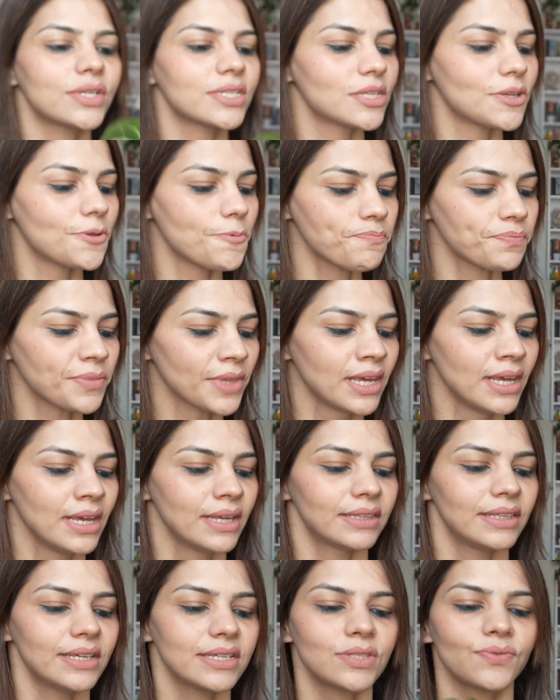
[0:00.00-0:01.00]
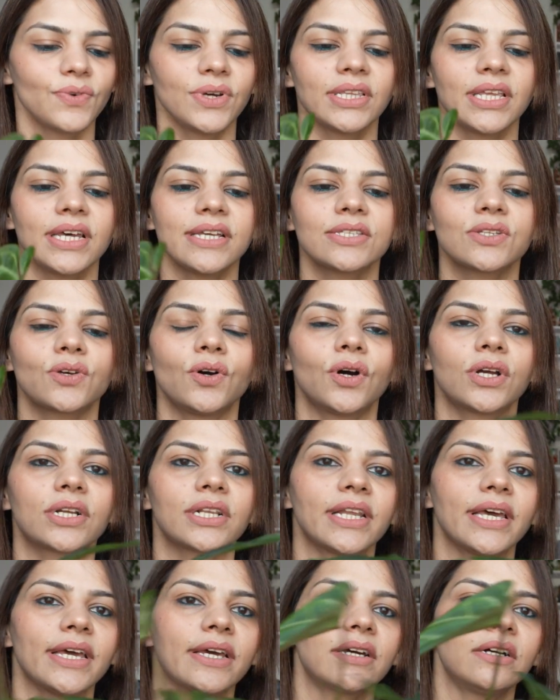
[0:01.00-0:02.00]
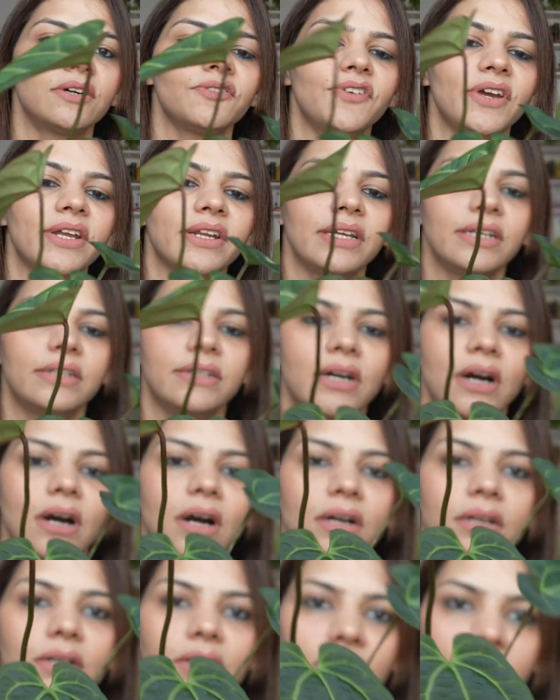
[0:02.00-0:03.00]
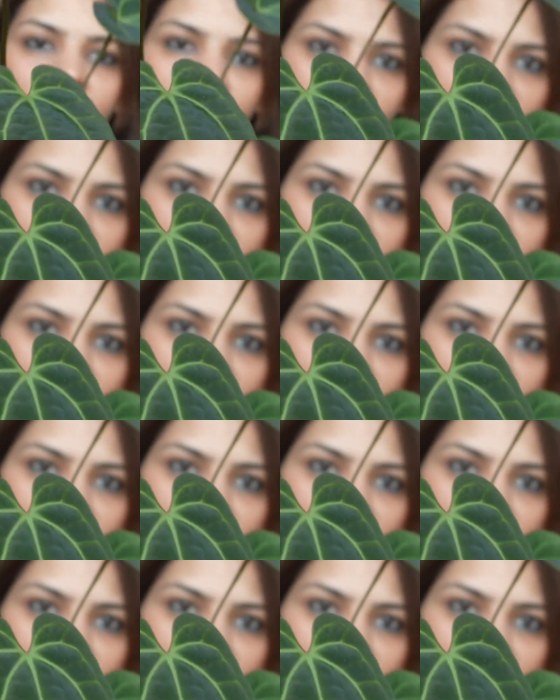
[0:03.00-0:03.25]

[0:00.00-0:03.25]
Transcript: awesome. This one has got like a very dark